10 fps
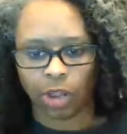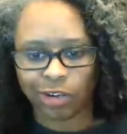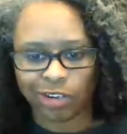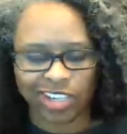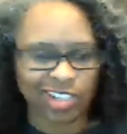
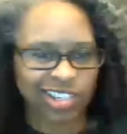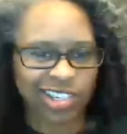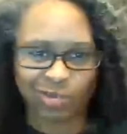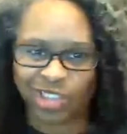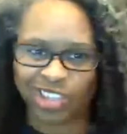understand
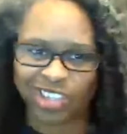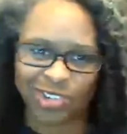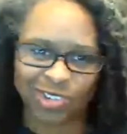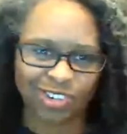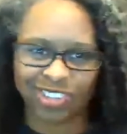some of
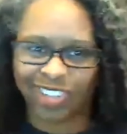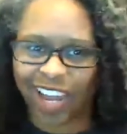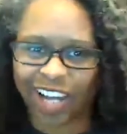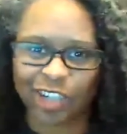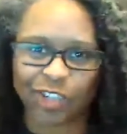this
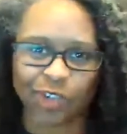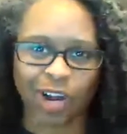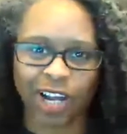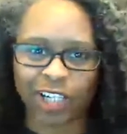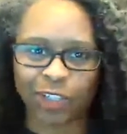kind of
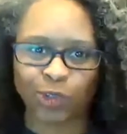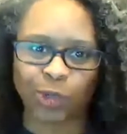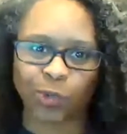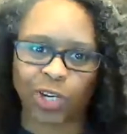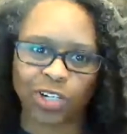tried and
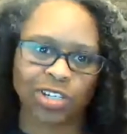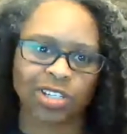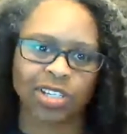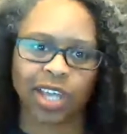true ranges.